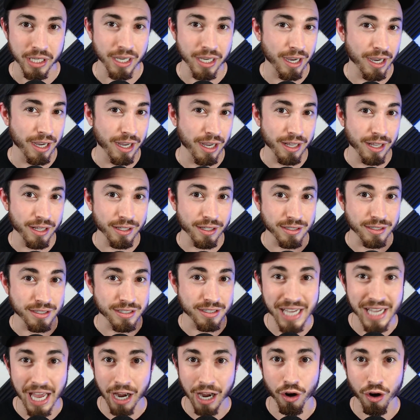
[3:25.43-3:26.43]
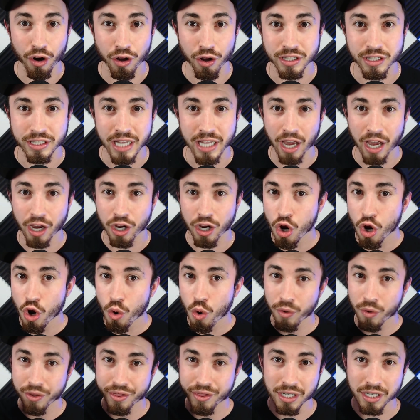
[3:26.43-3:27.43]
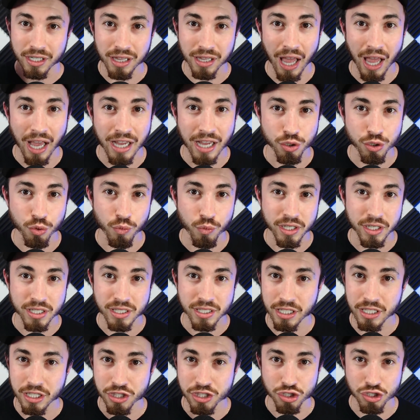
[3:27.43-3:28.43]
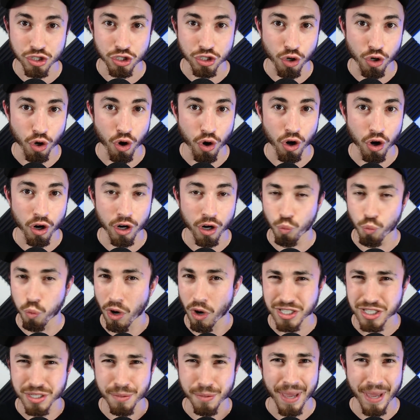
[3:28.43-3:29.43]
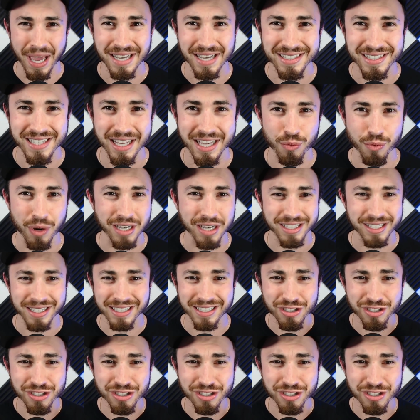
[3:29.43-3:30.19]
Uh, sat out on the deck with a glass of whiskey, a cigar, and watching Penn State wrestling.